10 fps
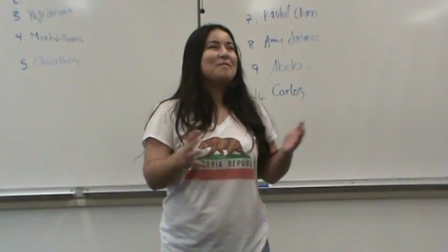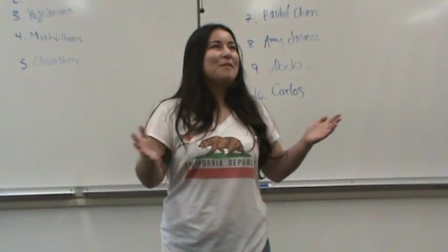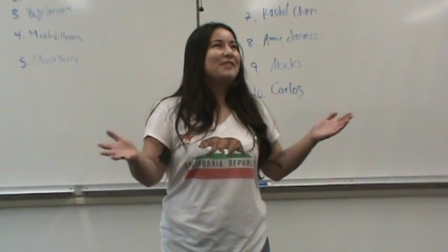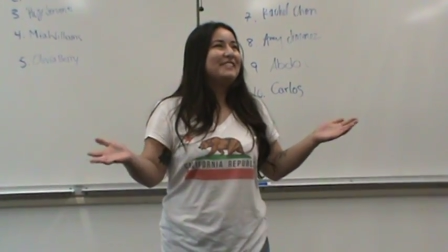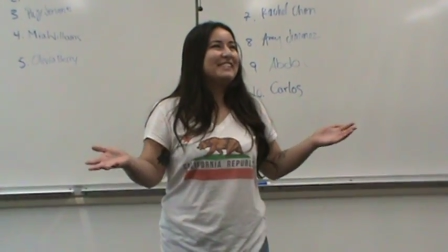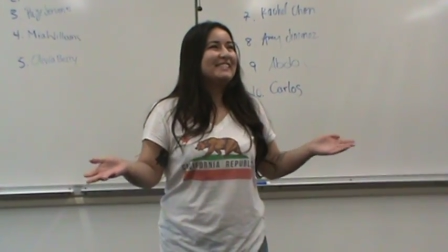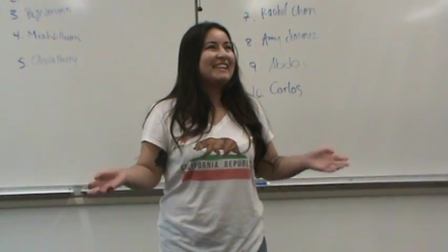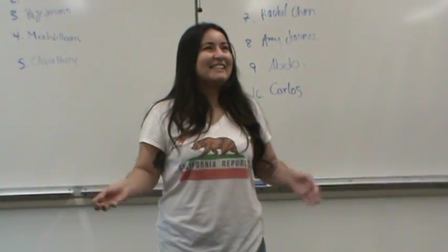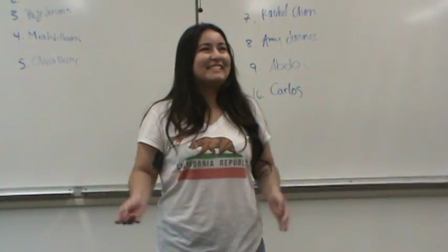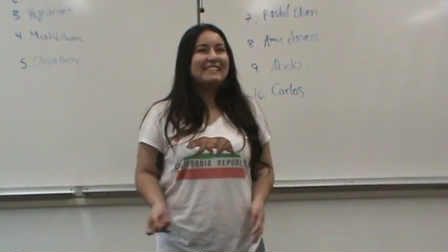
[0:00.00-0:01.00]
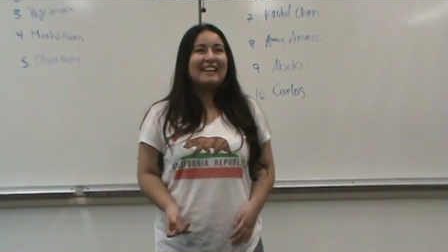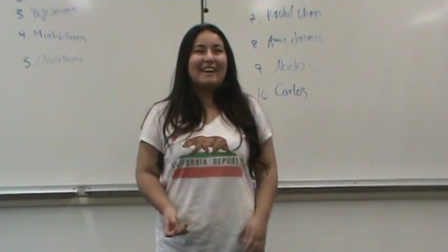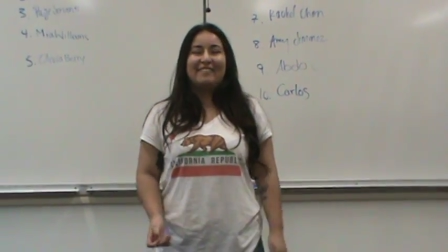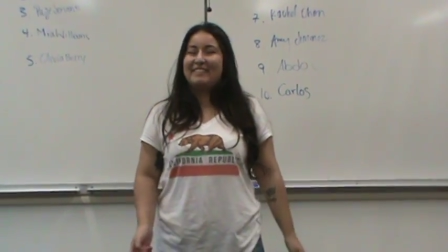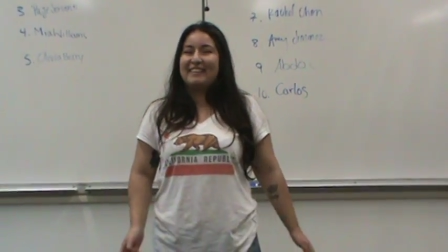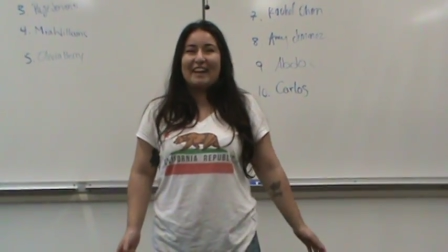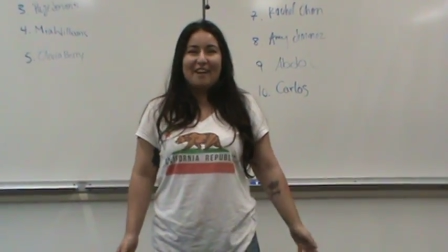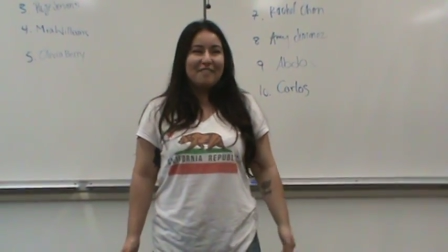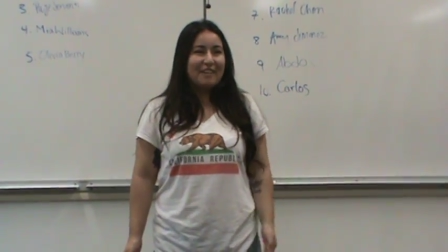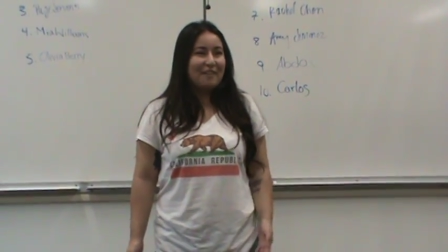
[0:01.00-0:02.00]
most disgusting thing
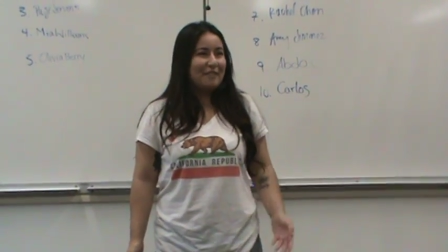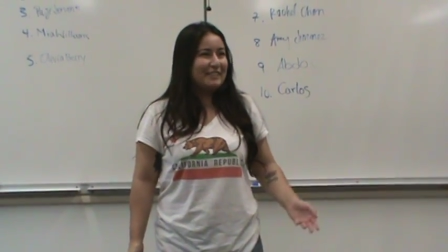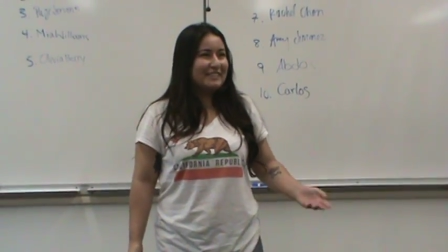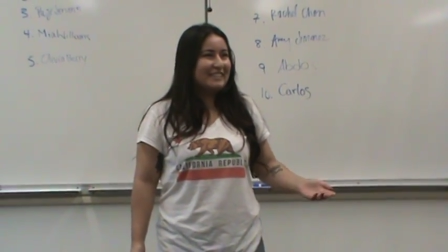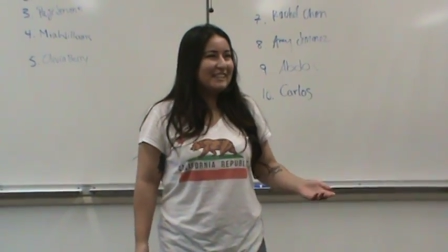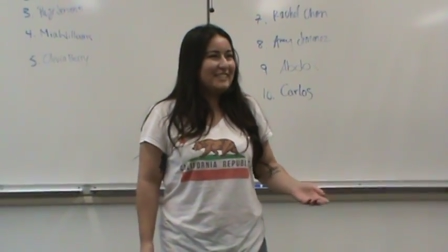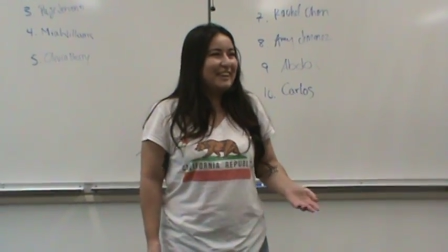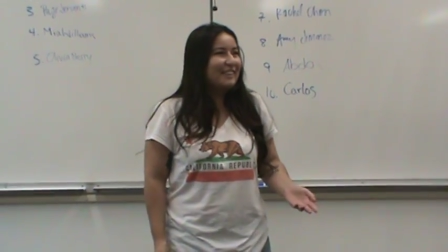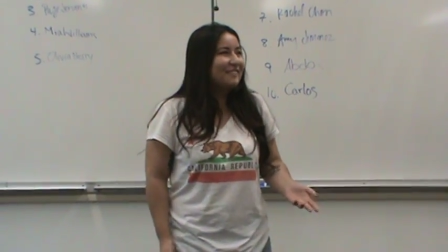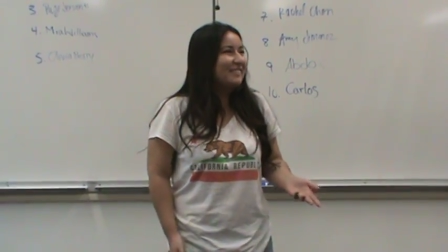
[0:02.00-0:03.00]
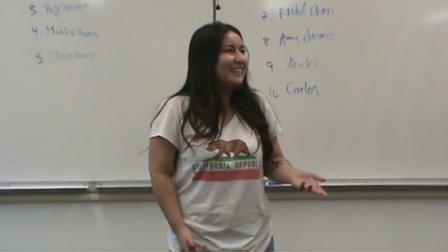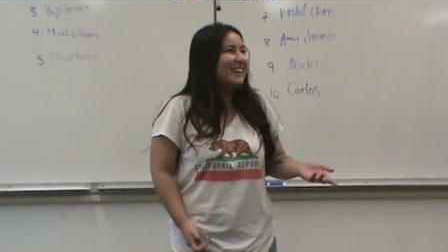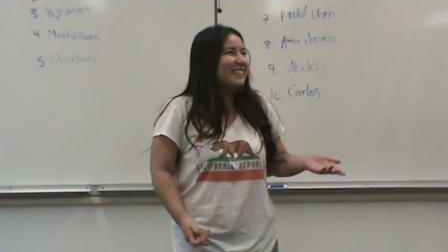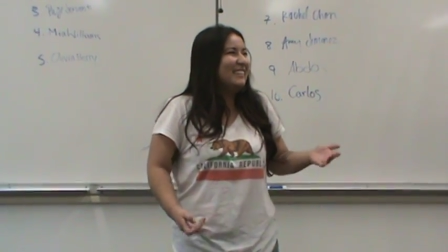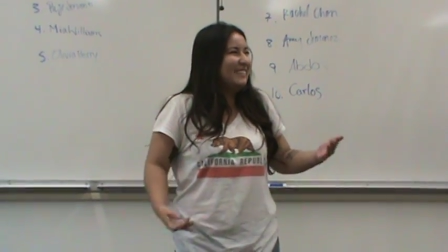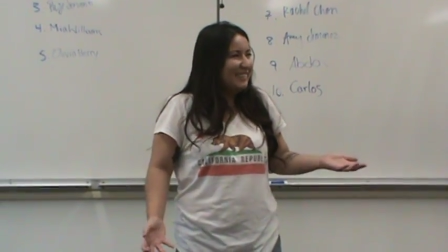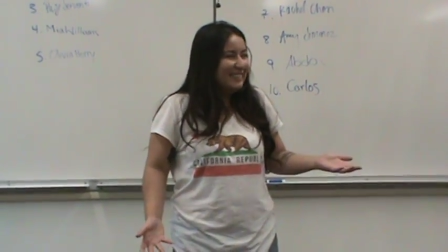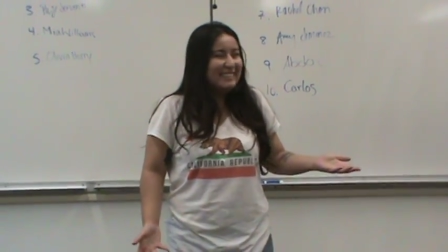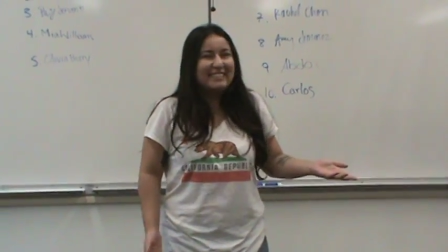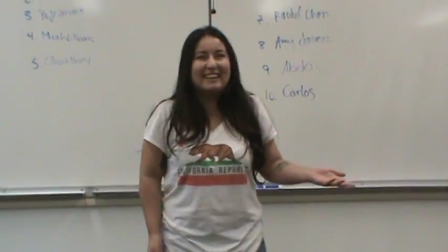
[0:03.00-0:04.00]
ever. And we looked at each other and we're like,
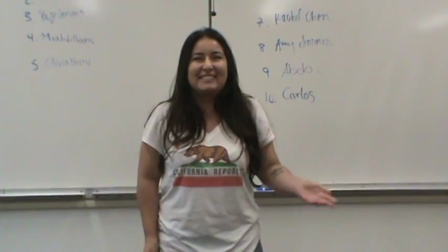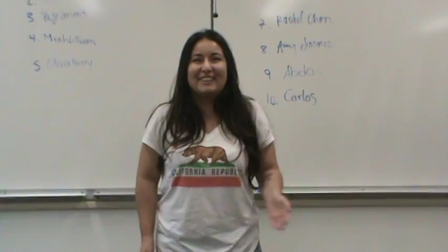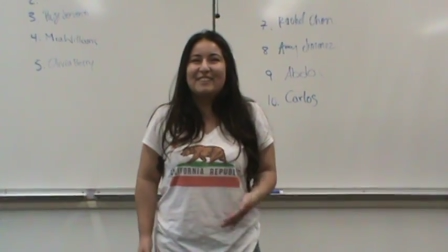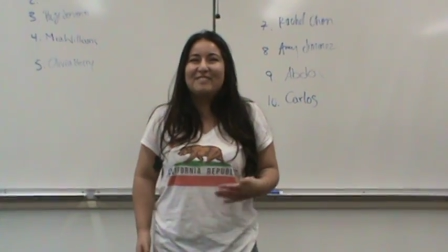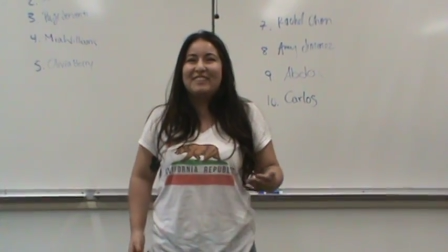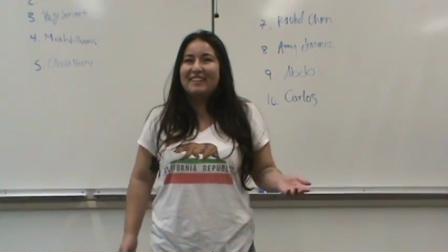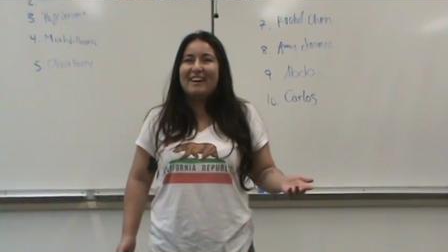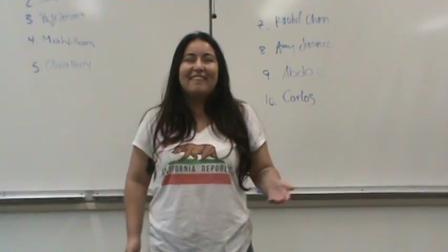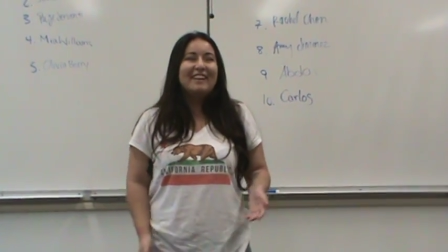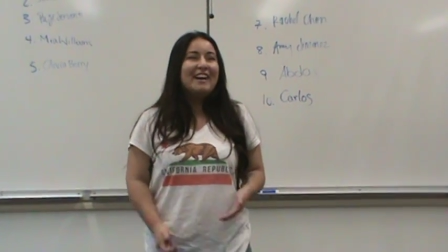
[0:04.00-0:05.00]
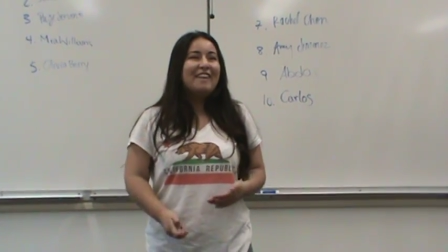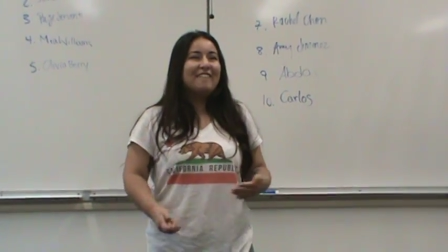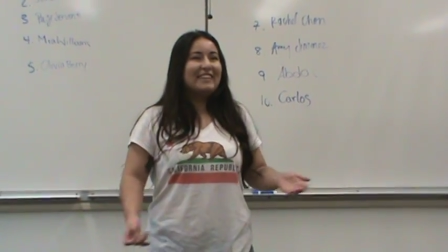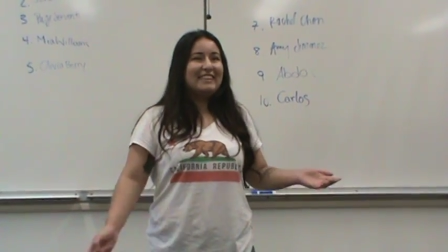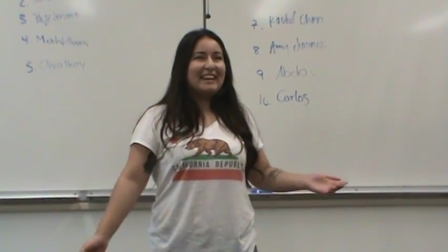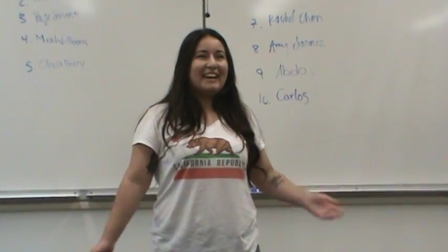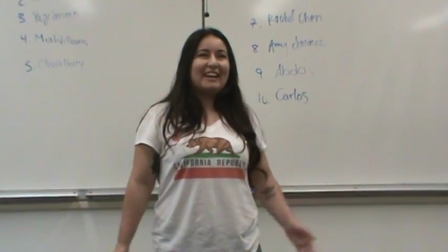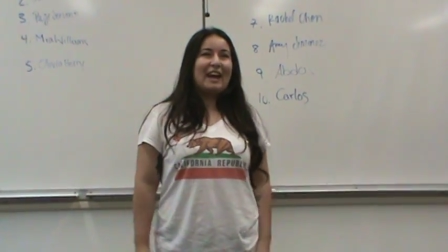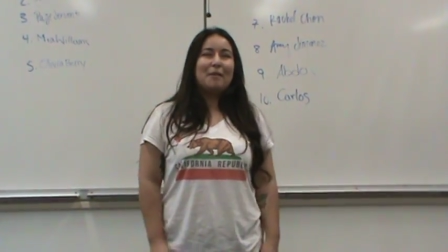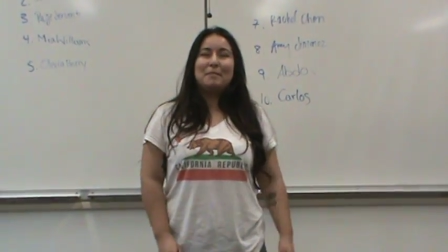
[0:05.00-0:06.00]
oh, like trying to figure out what the heck
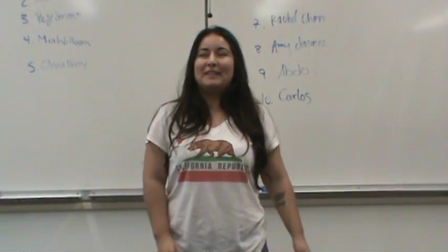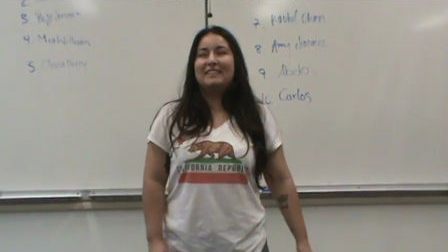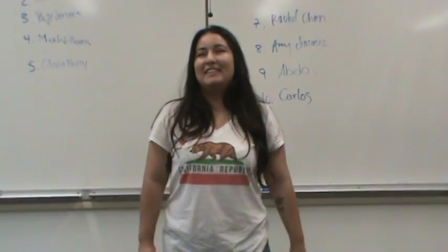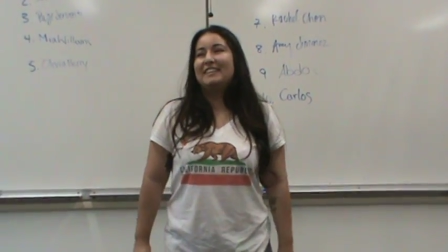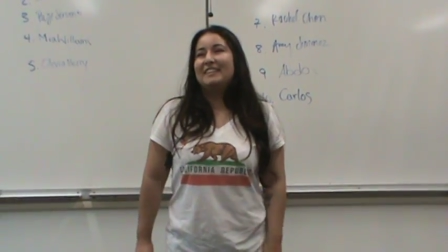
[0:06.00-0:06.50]
happened.